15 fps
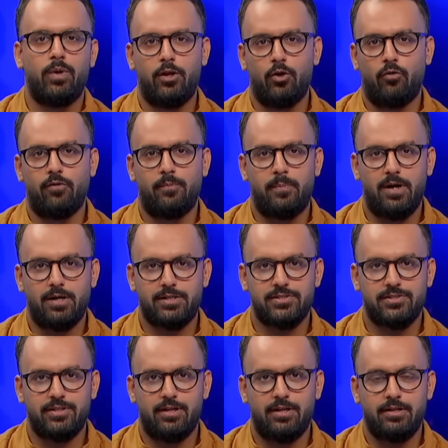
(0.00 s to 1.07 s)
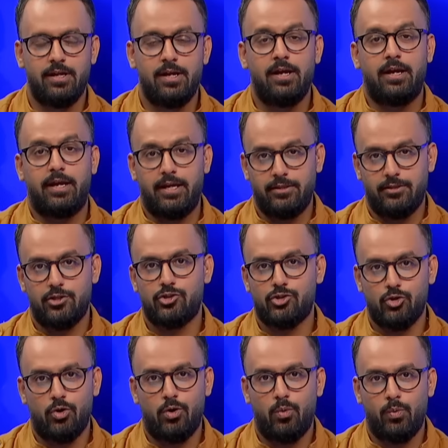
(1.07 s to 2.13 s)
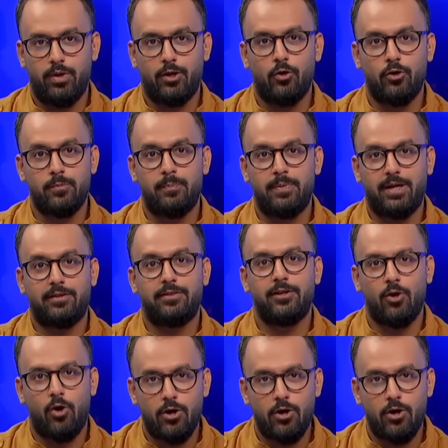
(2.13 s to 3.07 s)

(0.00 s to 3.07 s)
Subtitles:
win over Pakistan. In this show, we're going to pick the